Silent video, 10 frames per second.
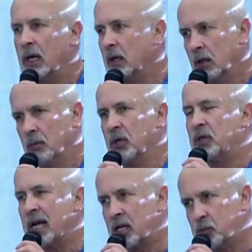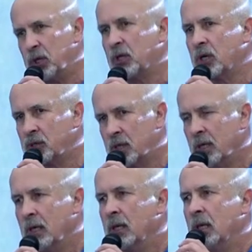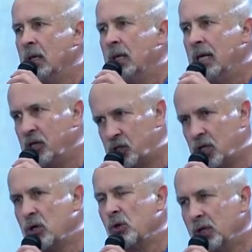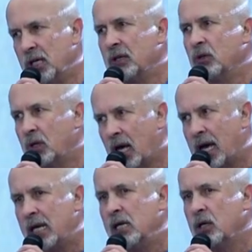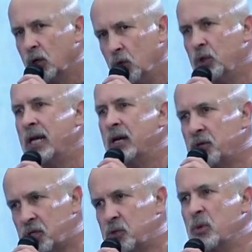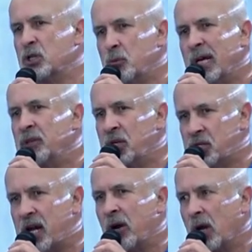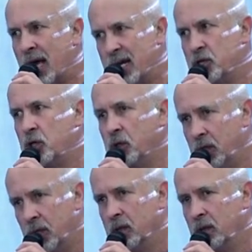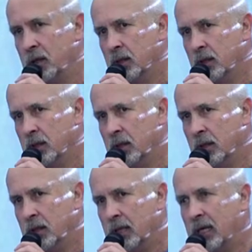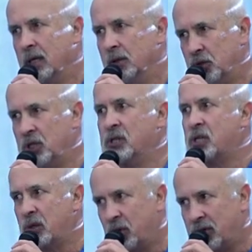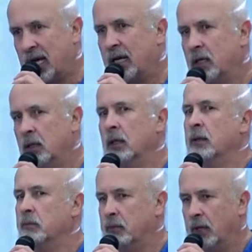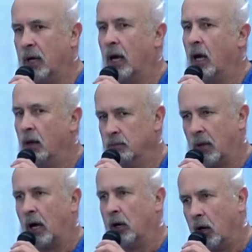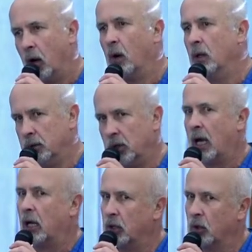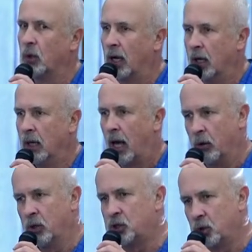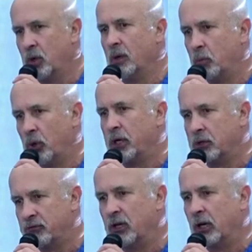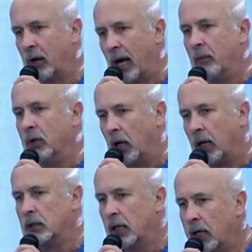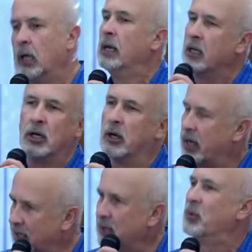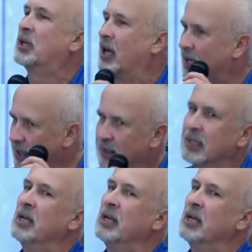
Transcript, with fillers: And, but that's because he's the only other guy here who cares as much about this airline as you do. And she said with that, he, yeah, I know yeah, you're right. I wish he wouldn't point his finger at me like that.